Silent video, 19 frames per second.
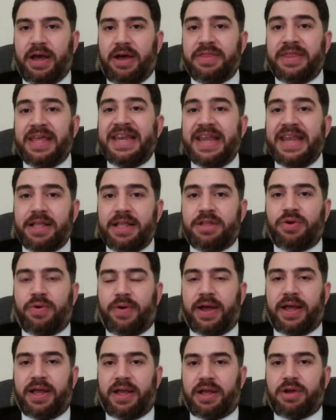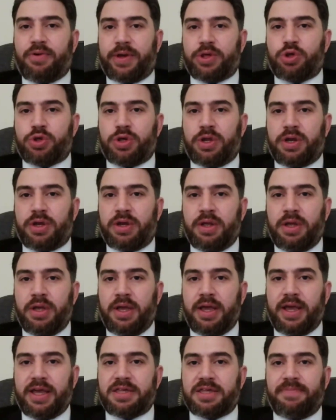on the NATO question
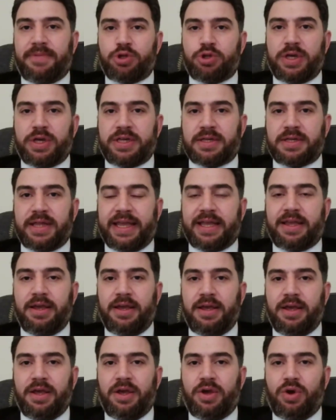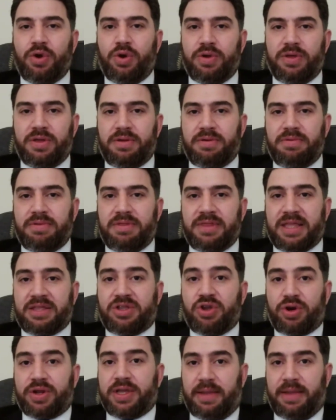as much as like the
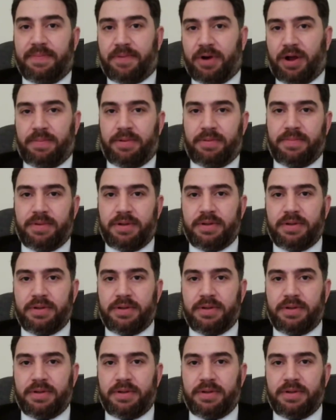Turkey problem.